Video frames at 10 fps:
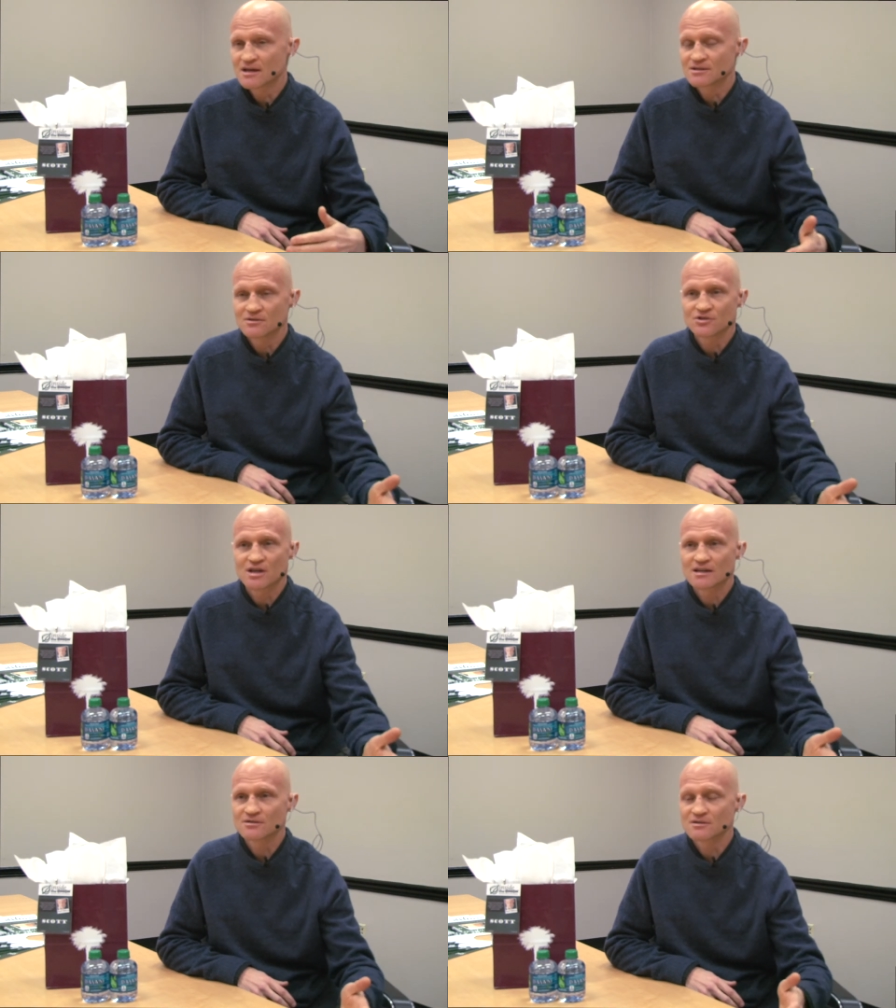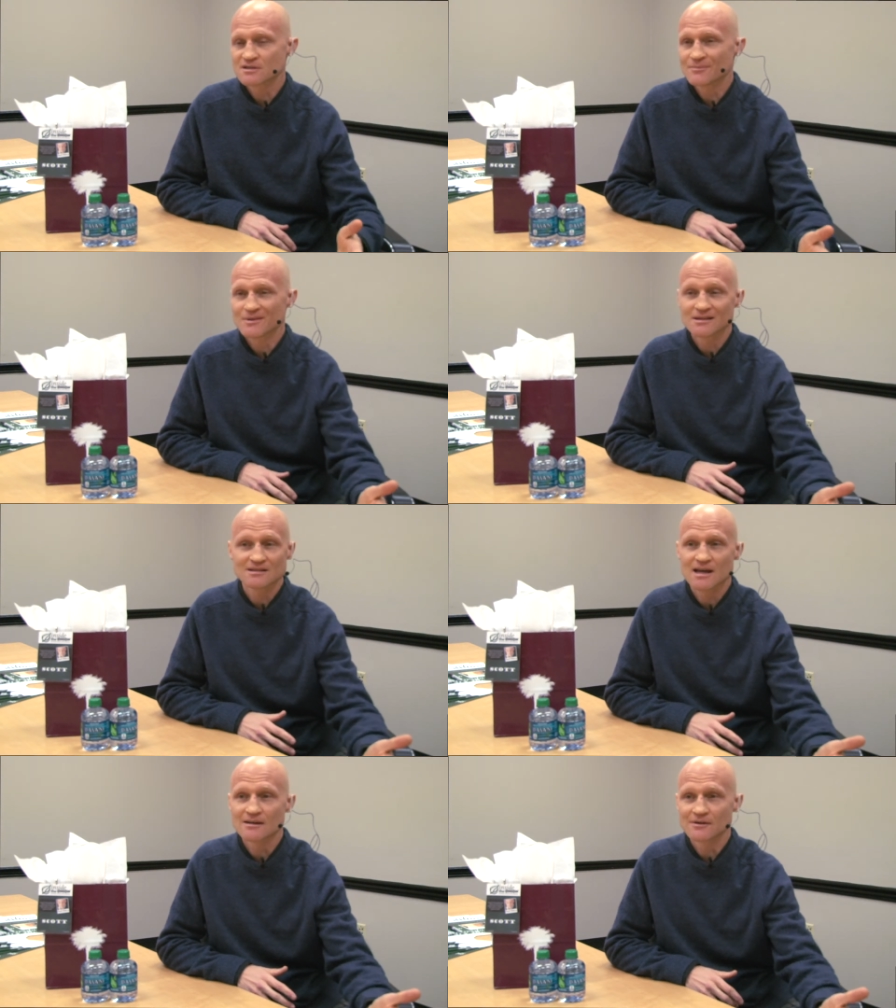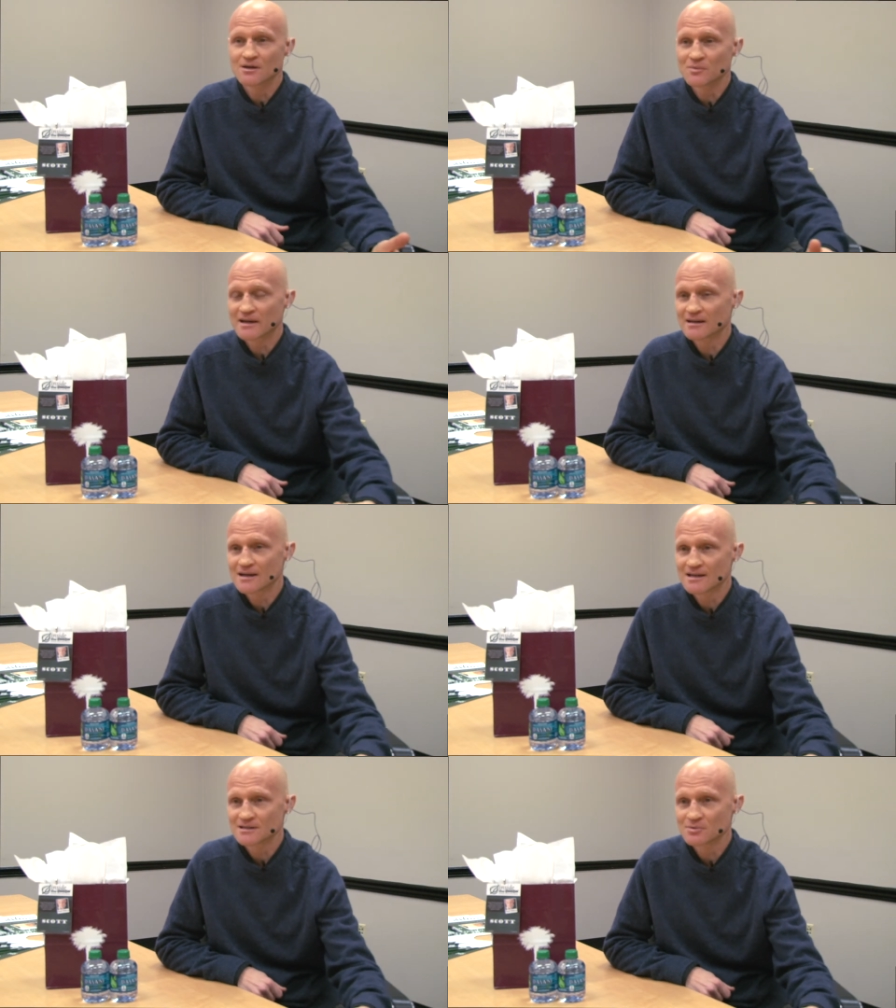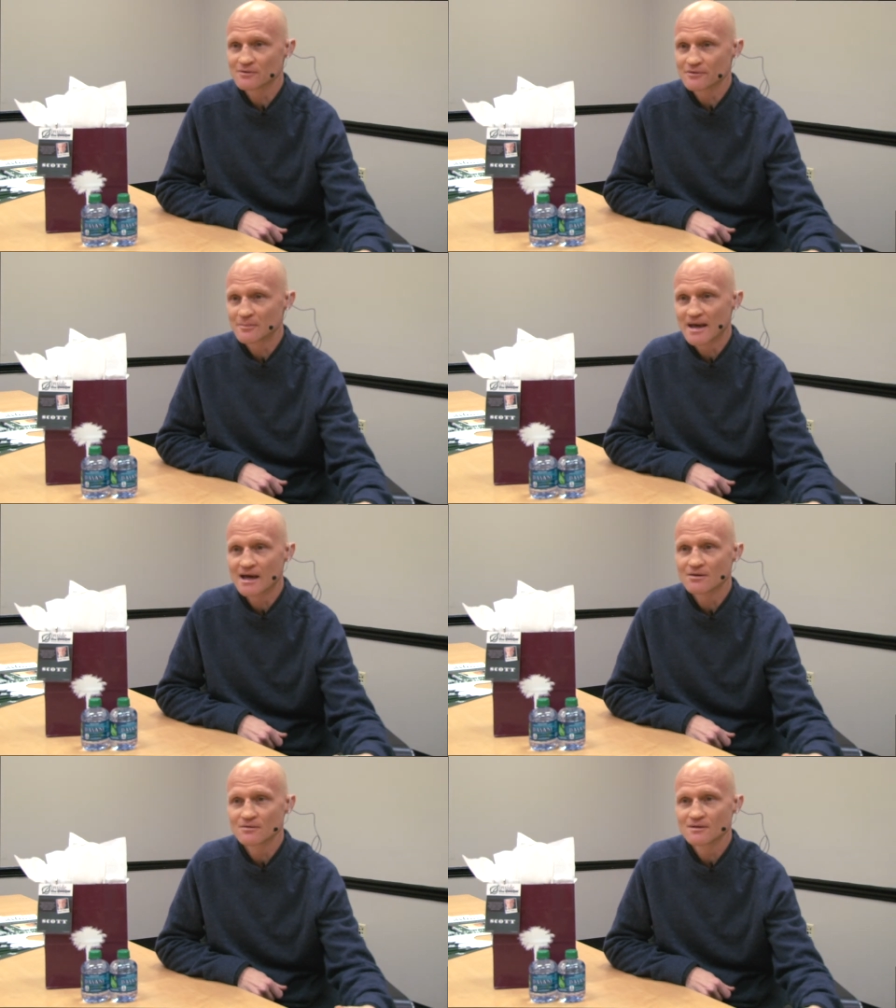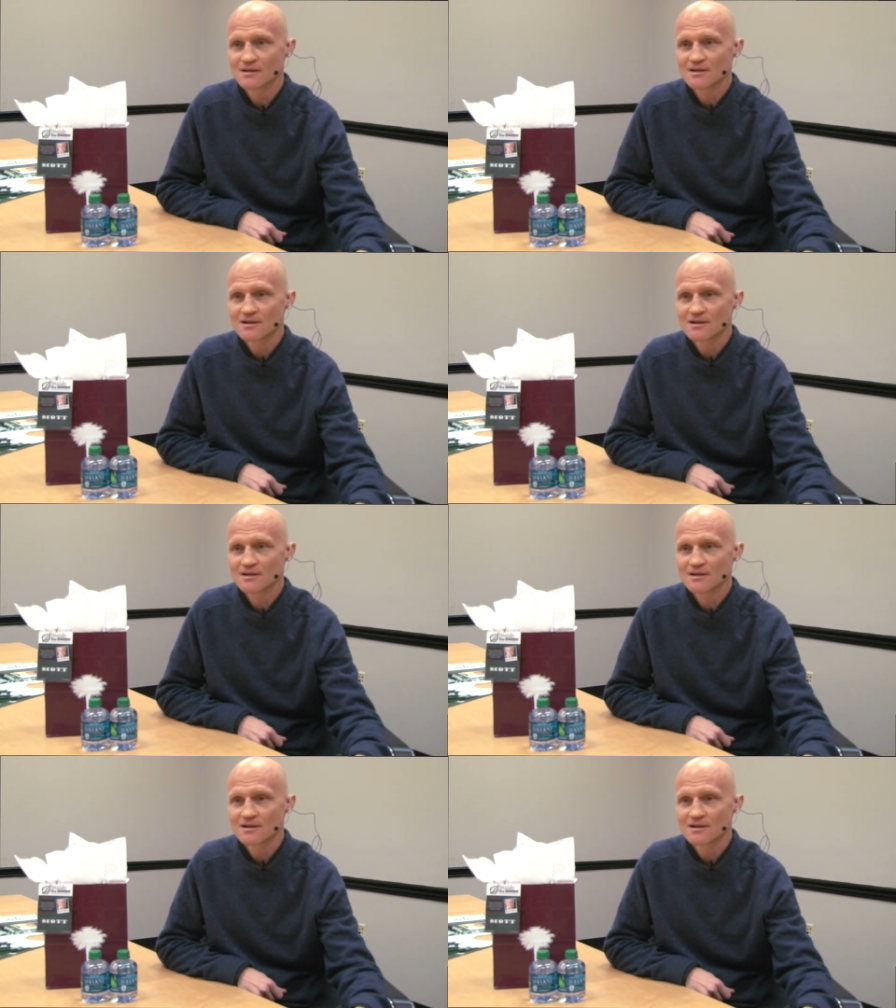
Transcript: the onion will change to something that's kind of unrecognizable from now.